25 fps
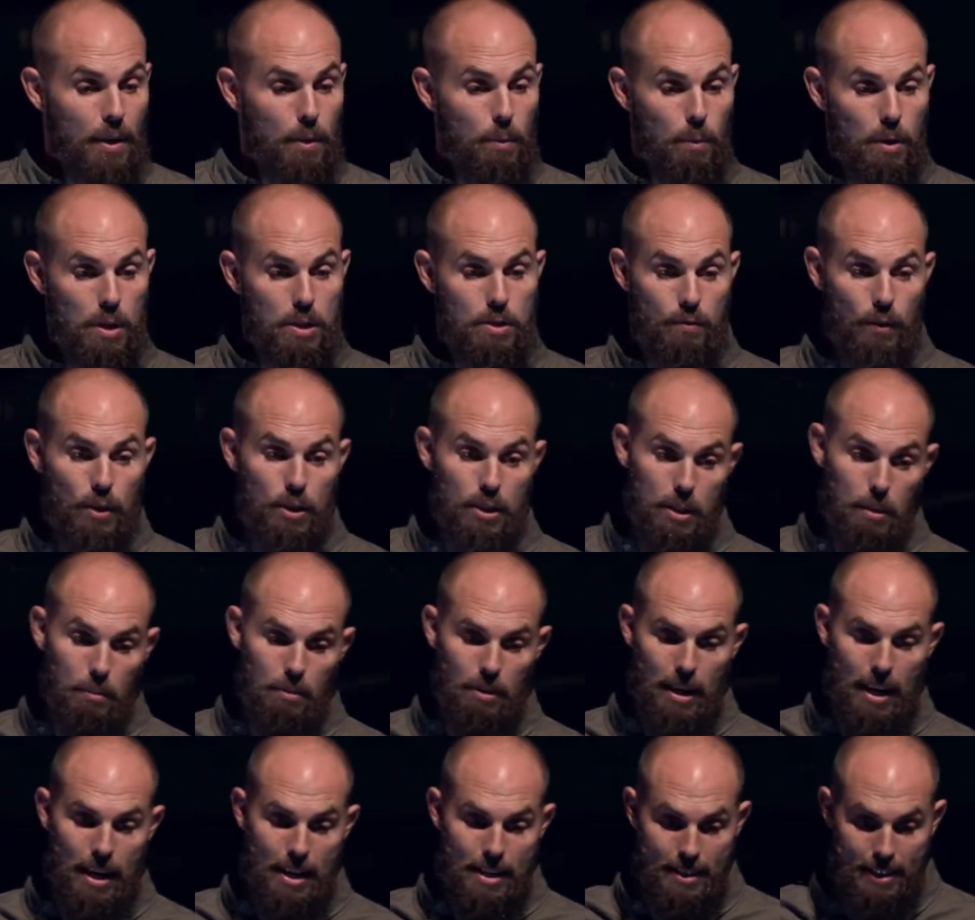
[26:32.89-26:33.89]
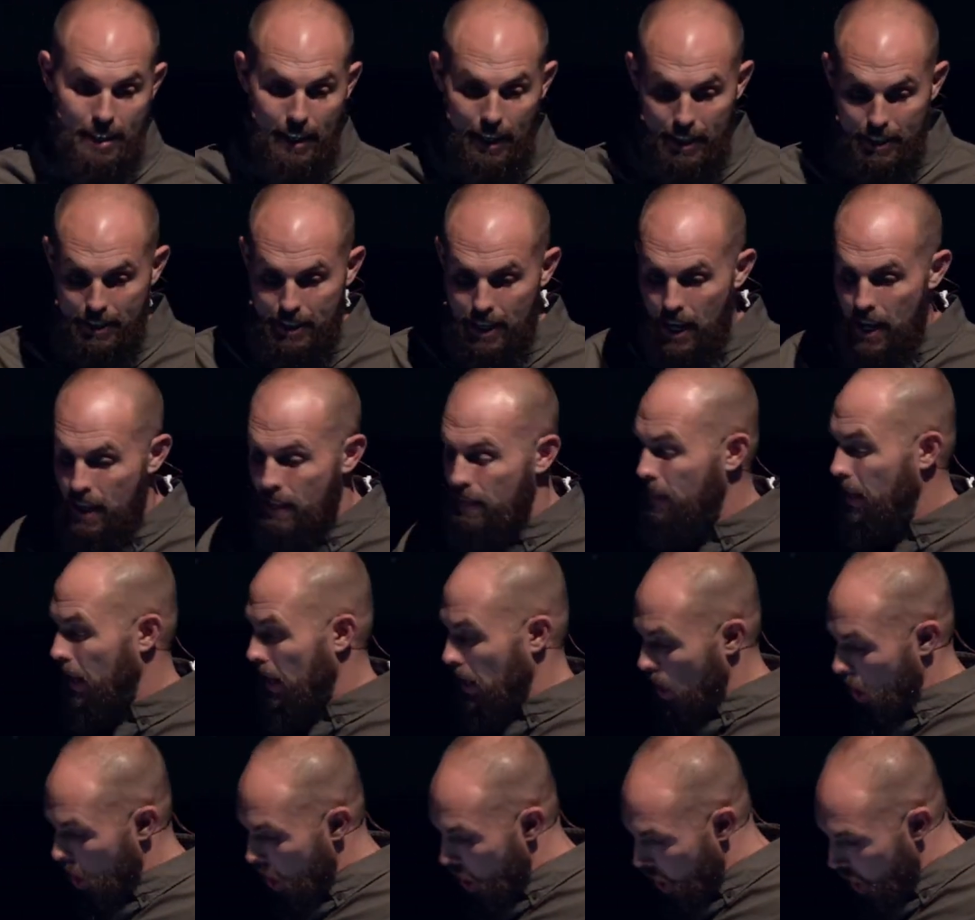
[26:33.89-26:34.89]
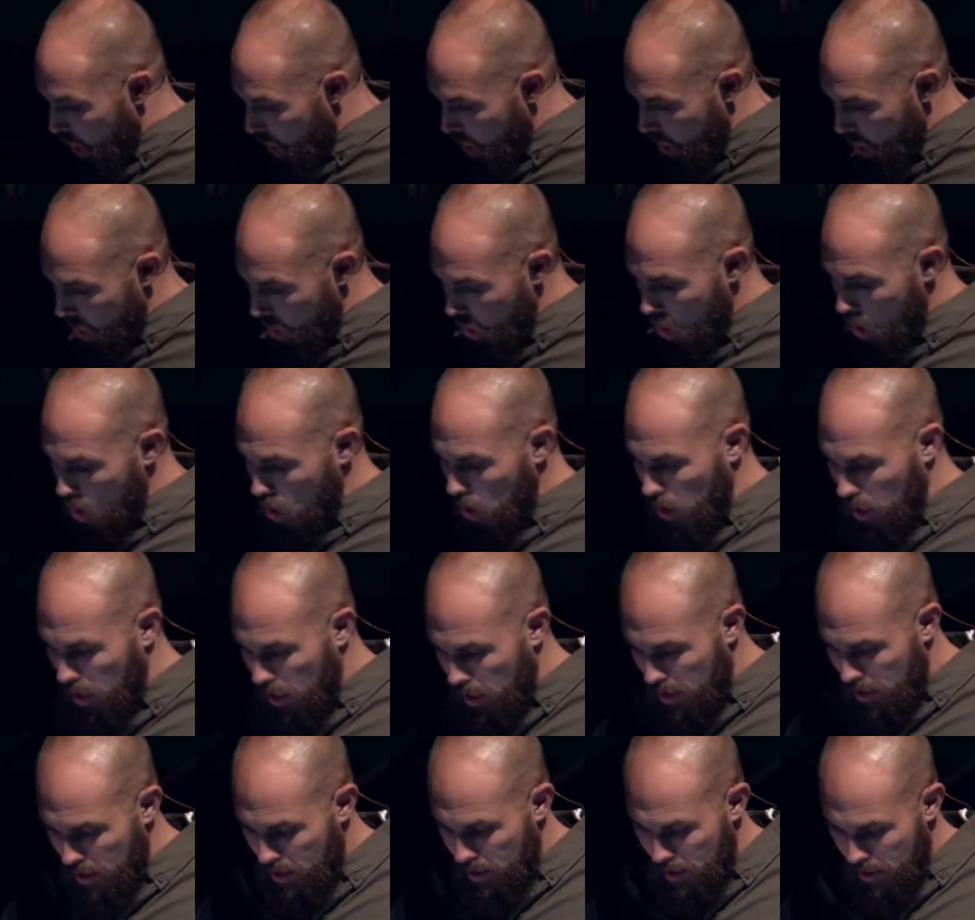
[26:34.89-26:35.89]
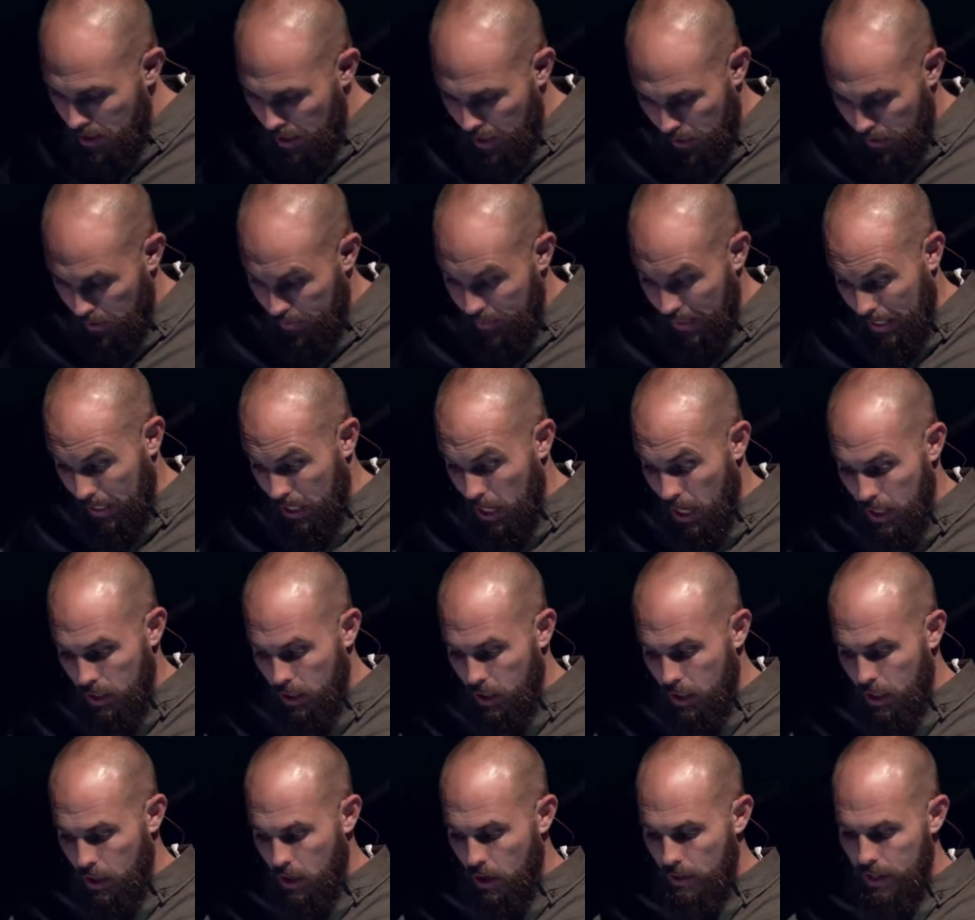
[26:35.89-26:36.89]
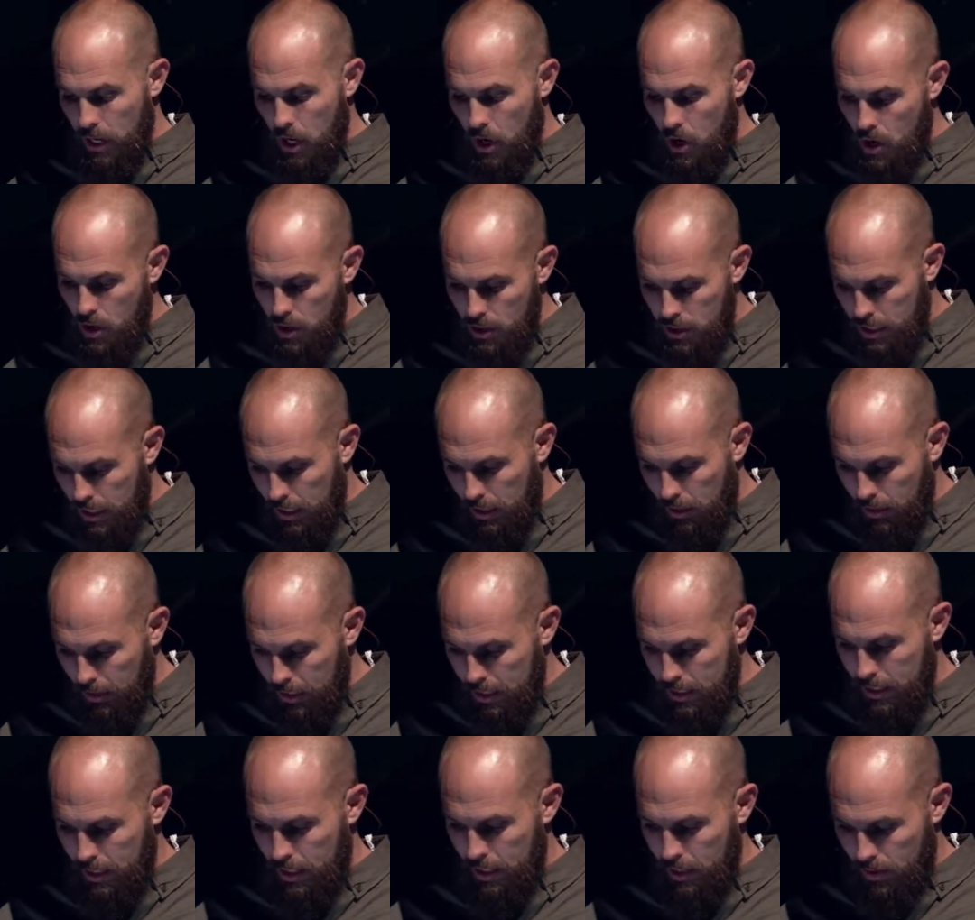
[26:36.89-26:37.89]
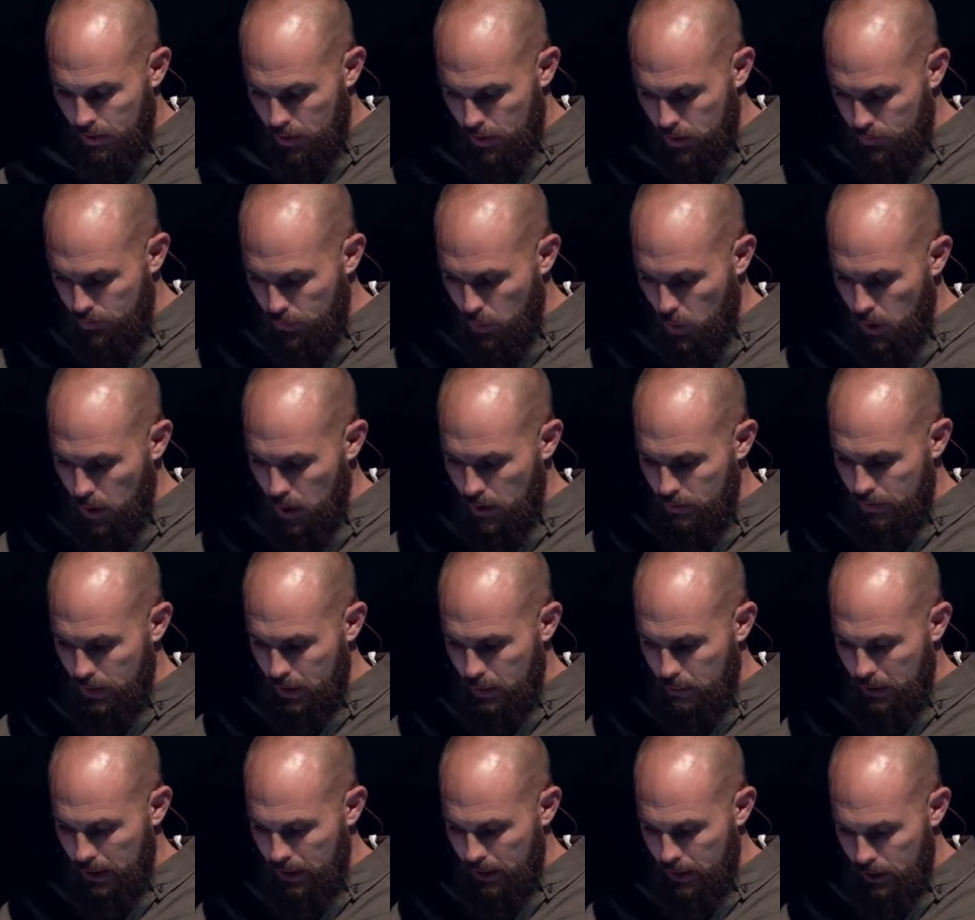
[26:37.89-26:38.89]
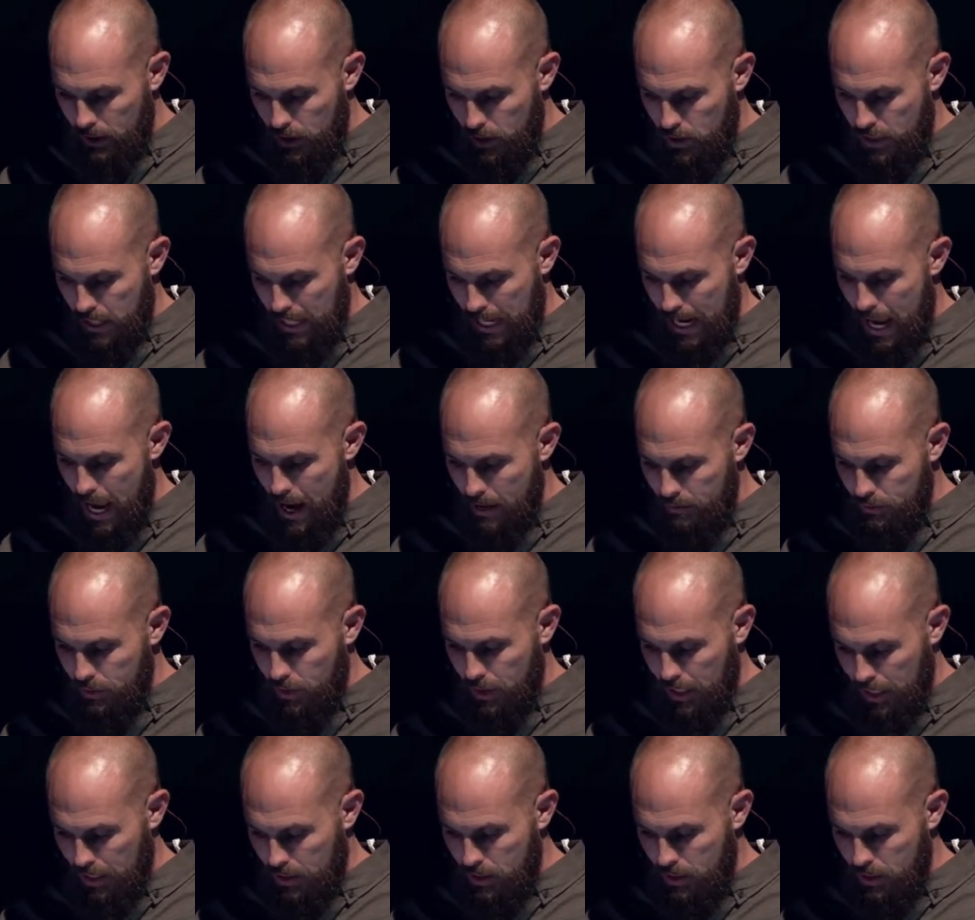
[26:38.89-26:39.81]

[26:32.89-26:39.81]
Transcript: What does verse number eight says? That all uh, uh, that God, look at all the alls that are listed here. There's four of them, and then there's an every.